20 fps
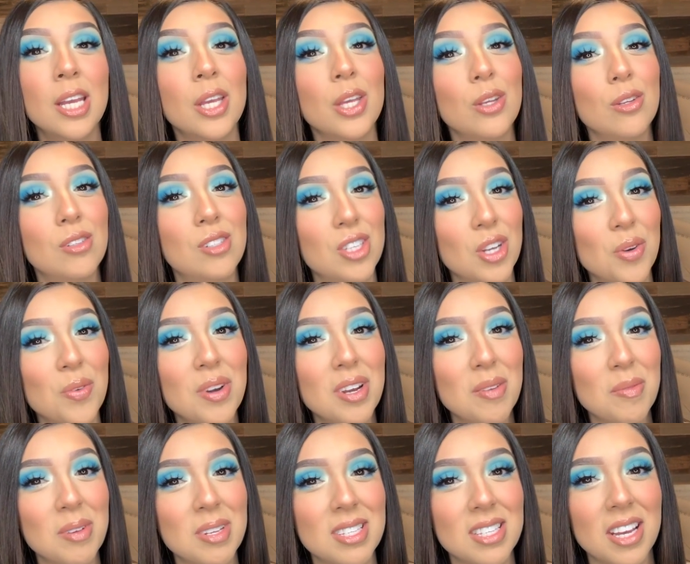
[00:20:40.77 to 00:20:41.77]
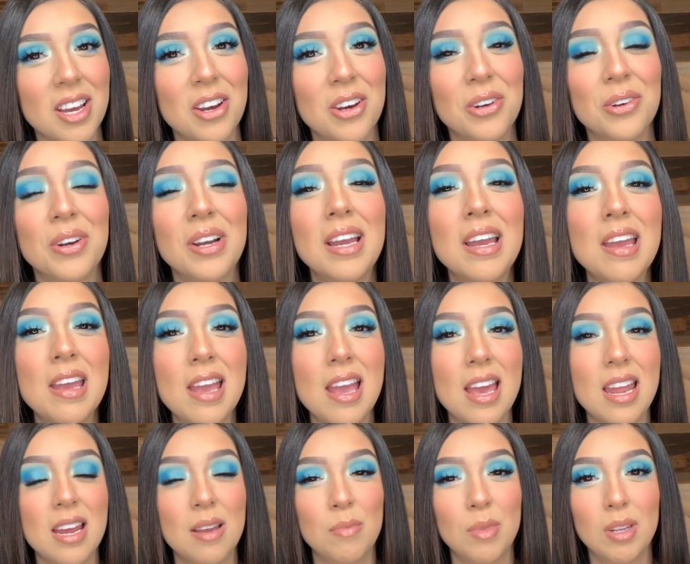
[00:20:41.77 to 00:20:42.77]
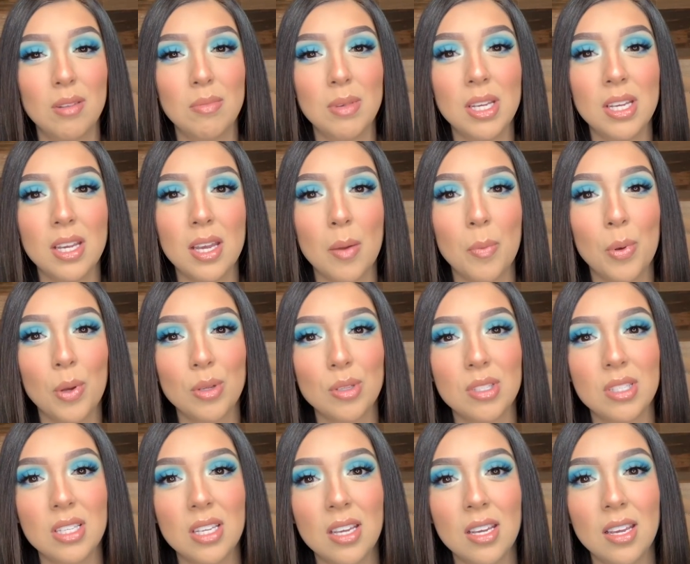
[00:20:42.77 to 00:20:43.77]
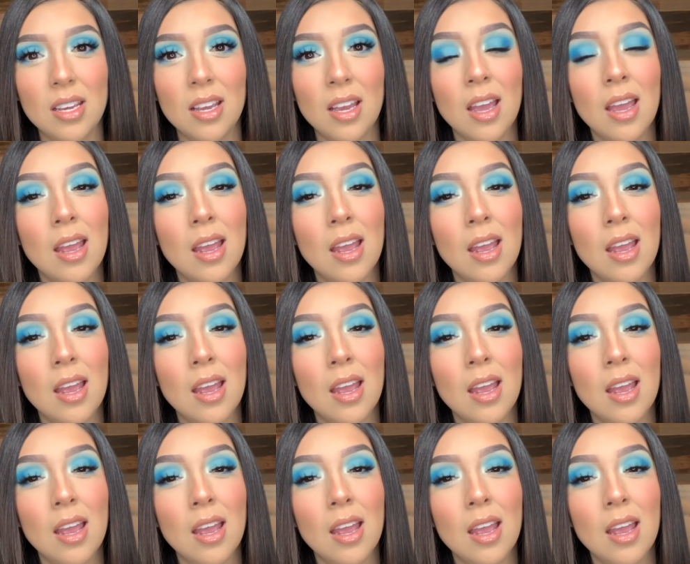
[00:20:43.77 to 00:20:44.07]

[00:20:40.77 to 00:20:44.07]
You don't want to miss out, and I'm going to be posting,